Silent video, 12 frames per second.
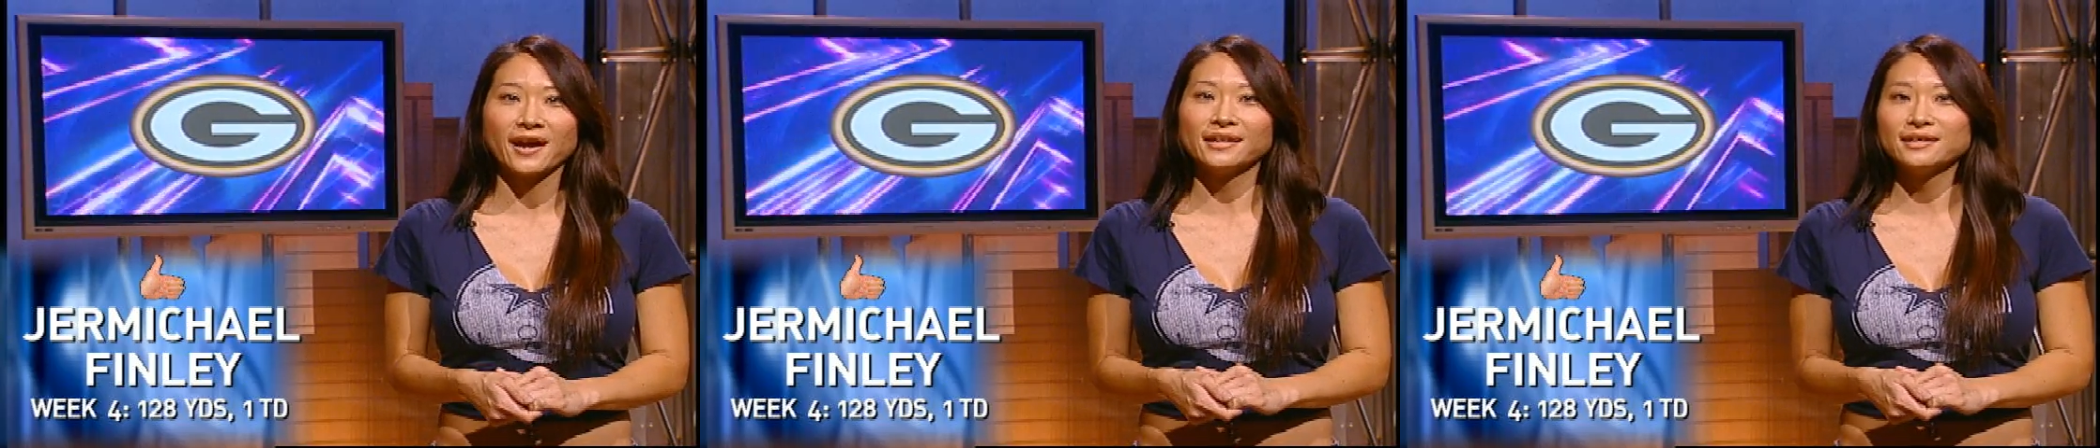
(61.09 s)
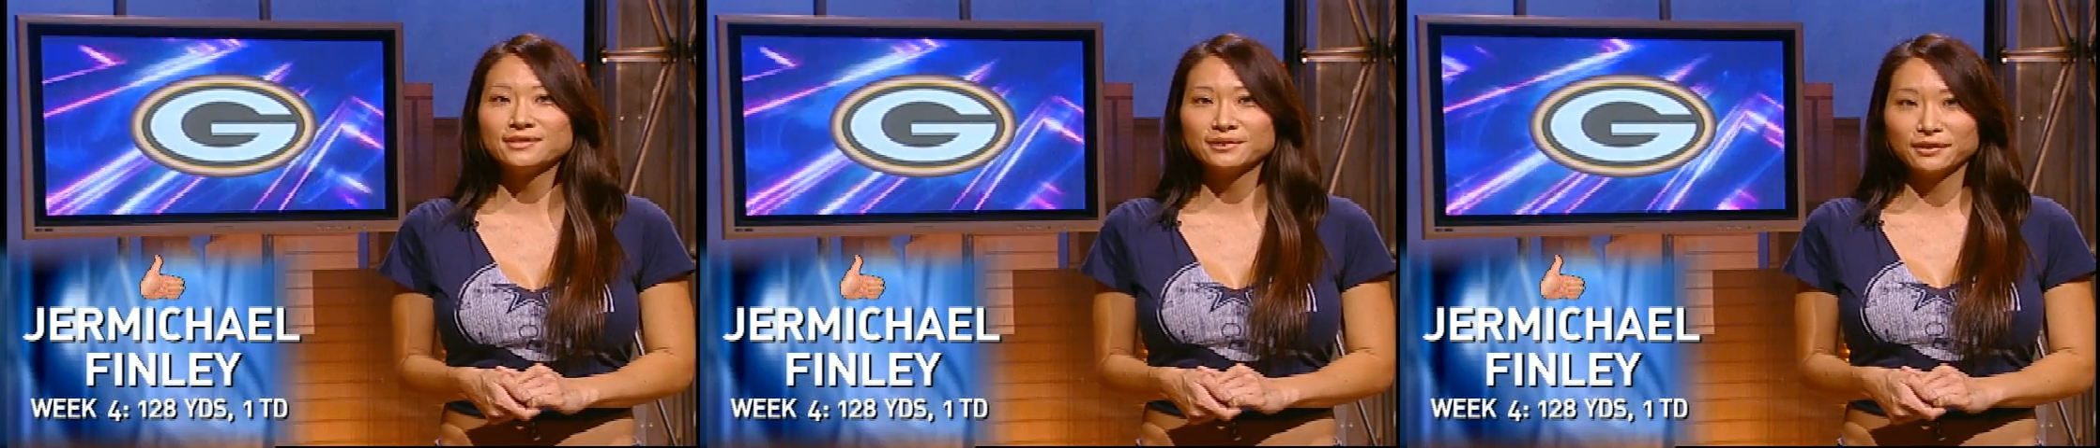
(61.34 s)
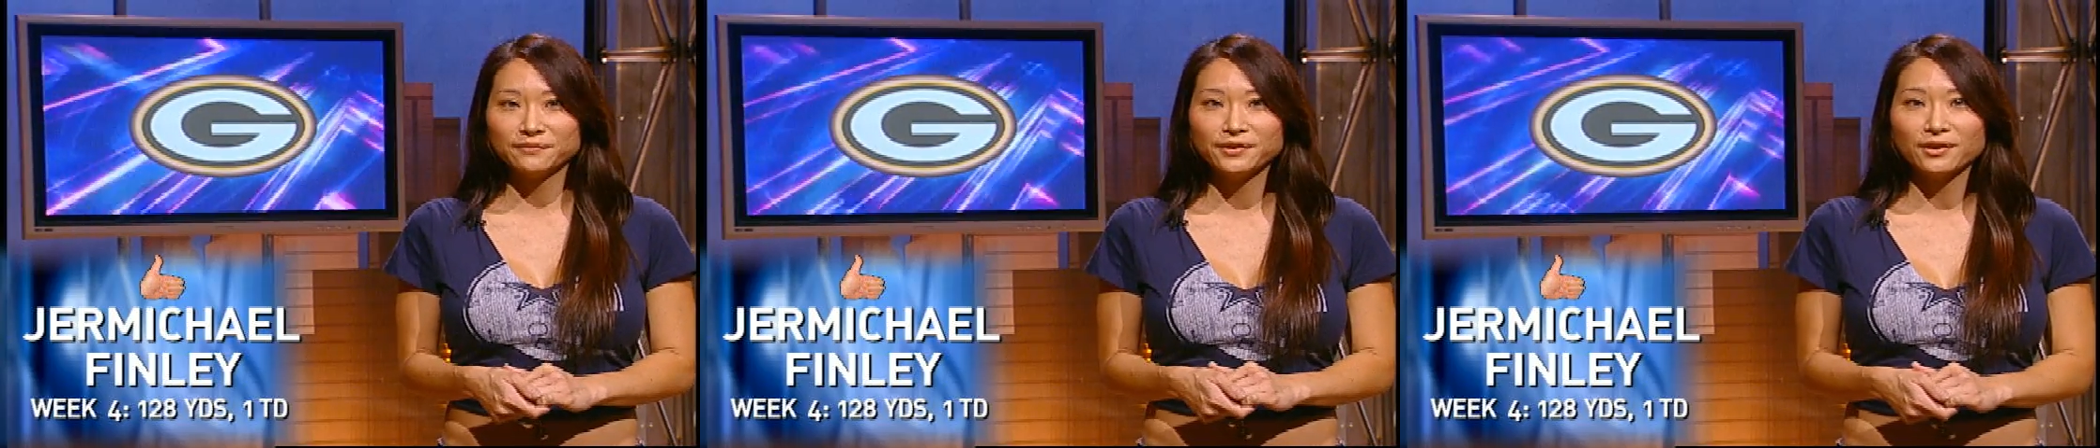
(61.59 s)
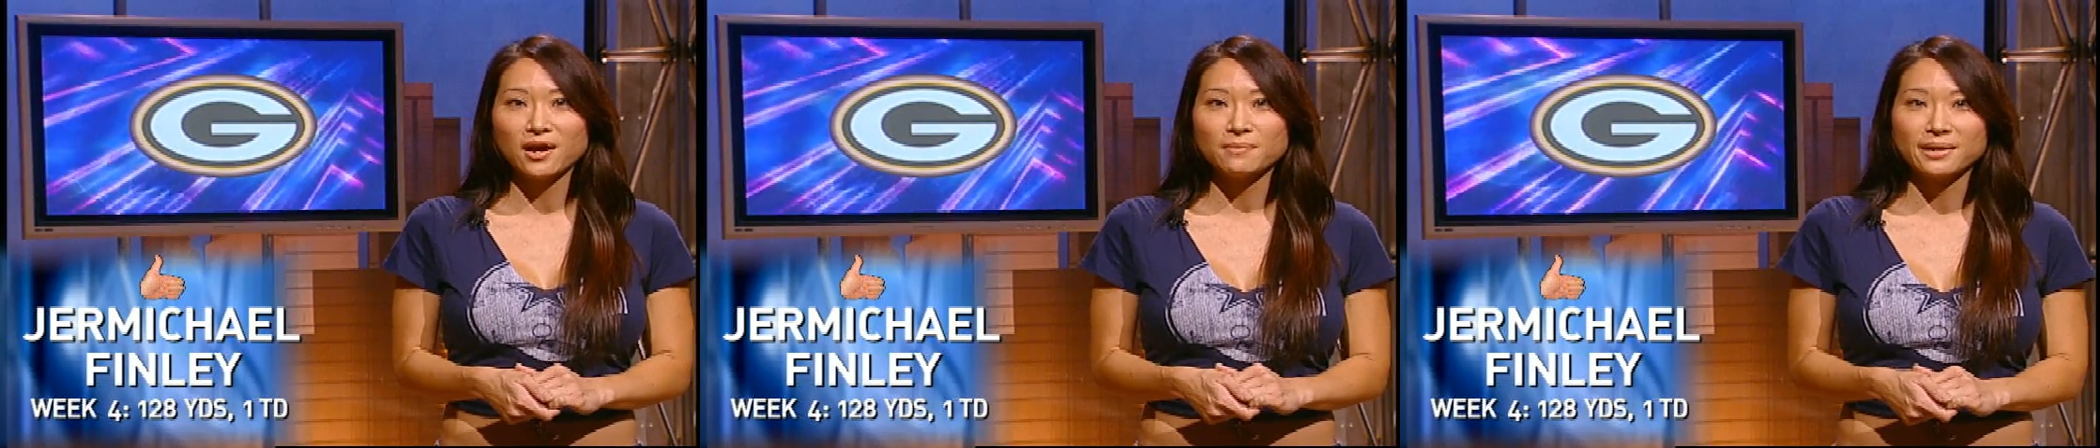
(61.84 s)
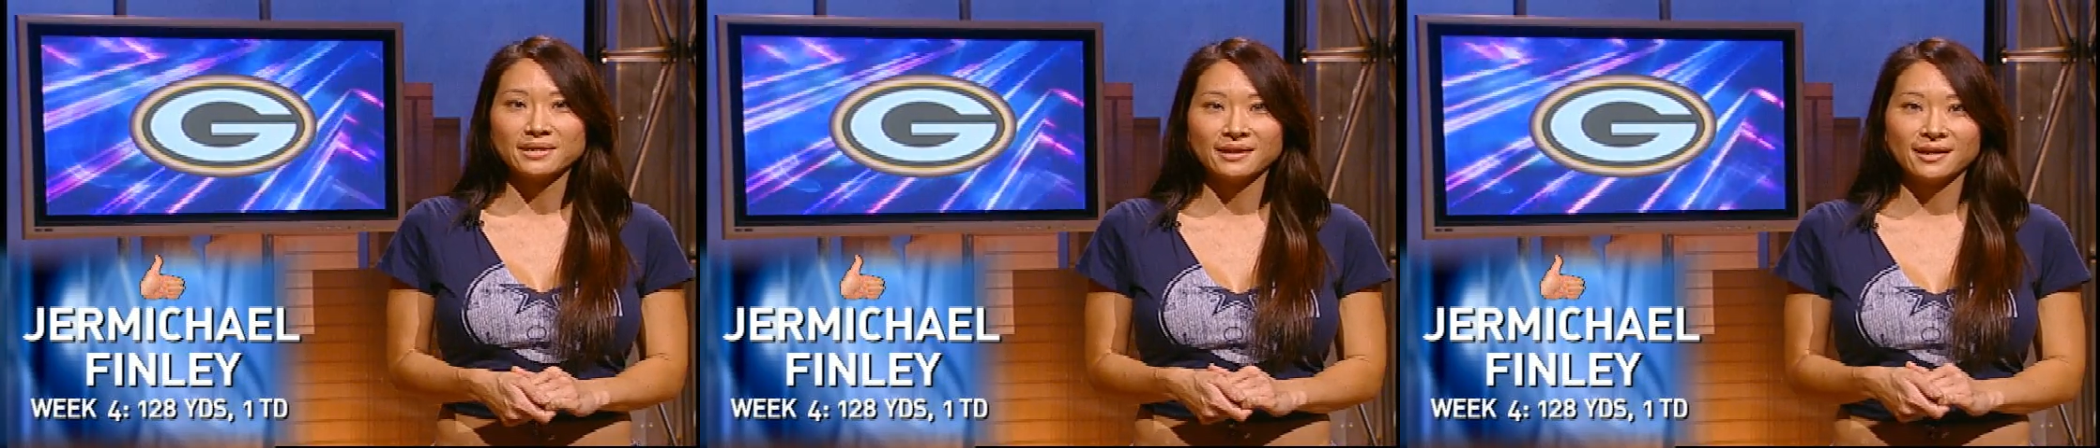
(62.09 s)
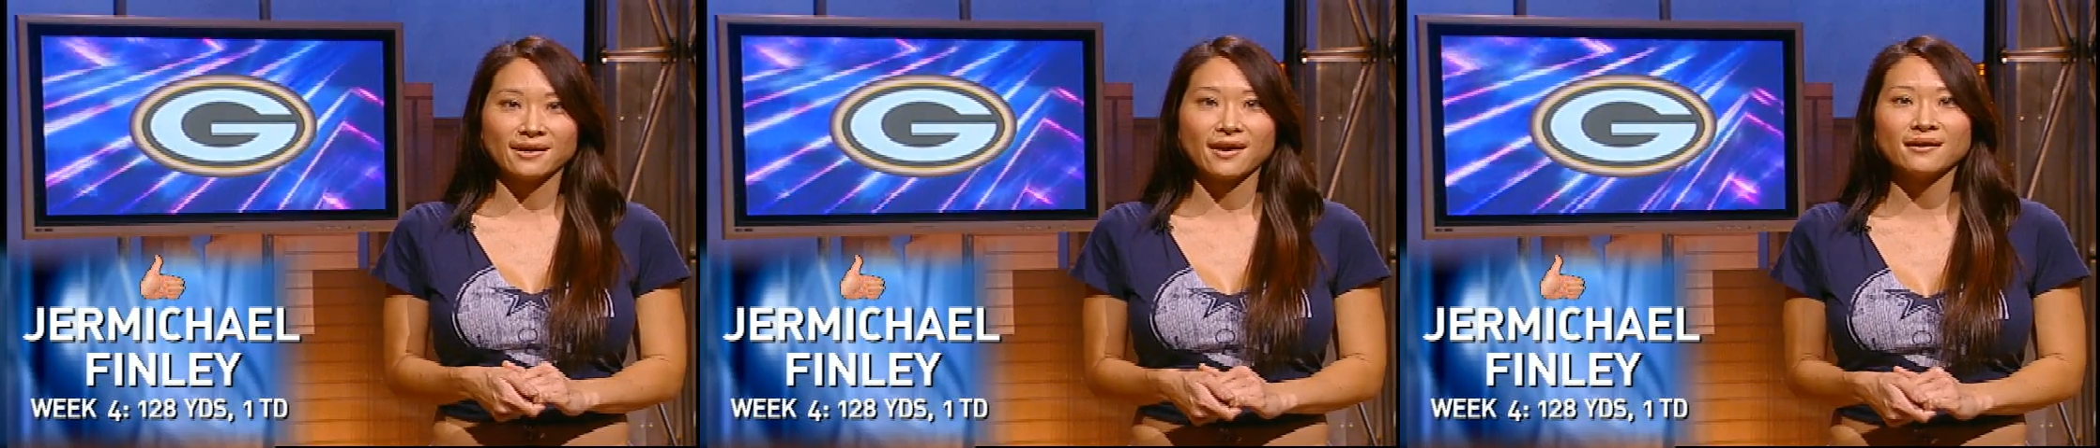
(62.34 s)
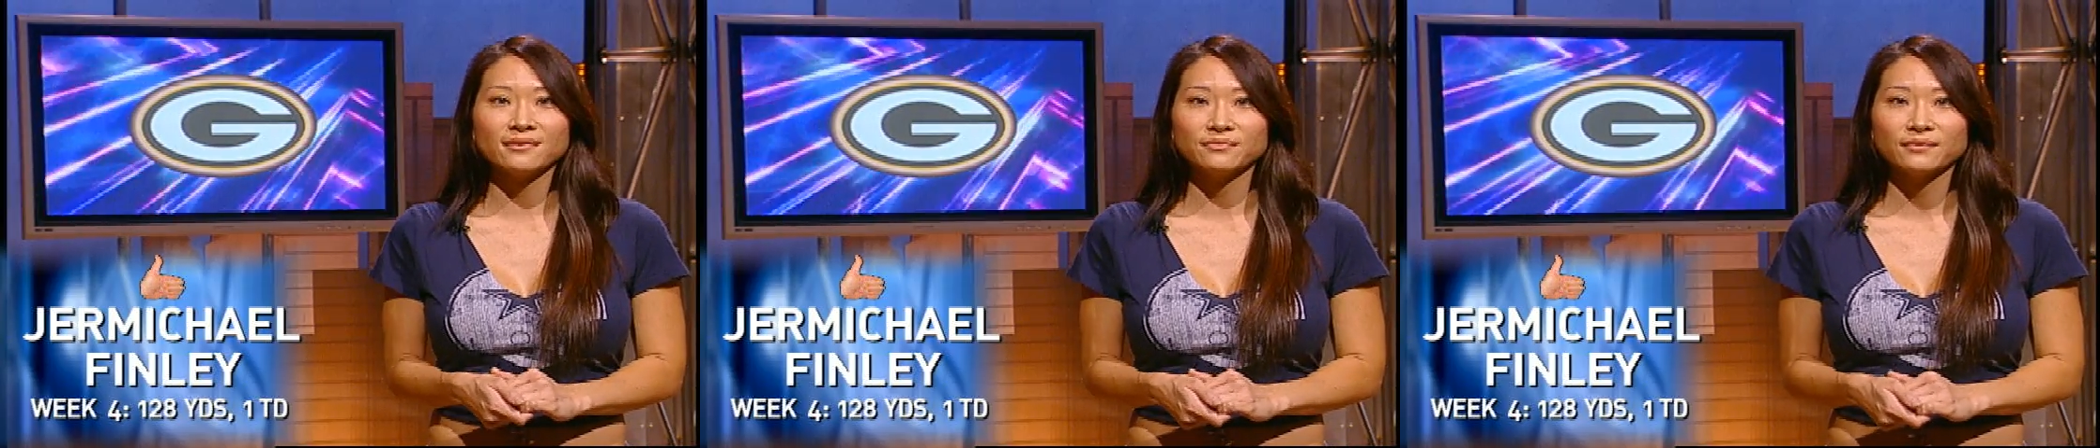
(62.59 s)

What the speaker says: and he delivered on Monday night.